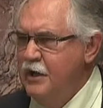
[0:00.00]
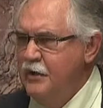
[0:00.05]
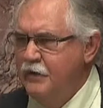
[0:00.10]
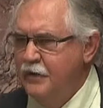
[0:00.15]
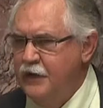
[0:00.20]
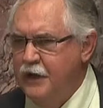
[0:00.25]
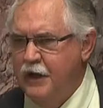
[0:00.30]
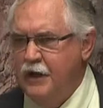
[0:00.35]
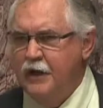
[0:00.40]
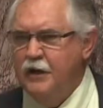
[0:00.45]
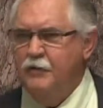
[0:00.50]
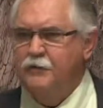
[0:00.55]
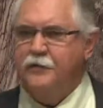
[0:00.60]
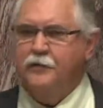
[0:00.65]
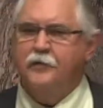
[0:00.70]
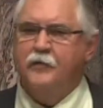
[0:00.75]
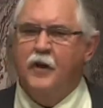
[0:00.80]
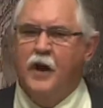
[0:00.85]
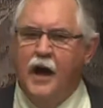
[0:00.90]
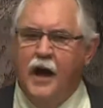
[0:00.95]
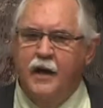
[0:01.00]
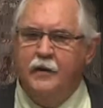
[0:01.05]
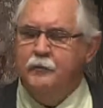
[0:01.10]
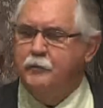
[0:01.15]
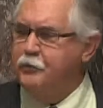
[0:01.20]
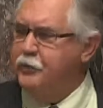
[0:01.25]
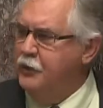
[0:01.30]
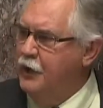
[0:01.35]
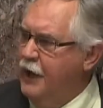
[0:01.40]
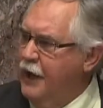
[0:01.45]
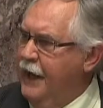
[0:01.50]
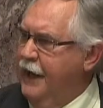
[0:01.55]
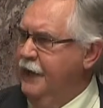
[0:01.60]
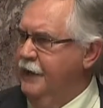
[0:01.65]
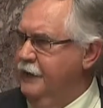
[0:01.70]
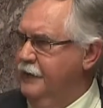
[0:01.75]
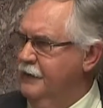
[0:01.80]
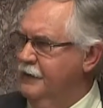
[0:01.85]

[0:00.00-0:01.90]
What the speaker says: The floodplain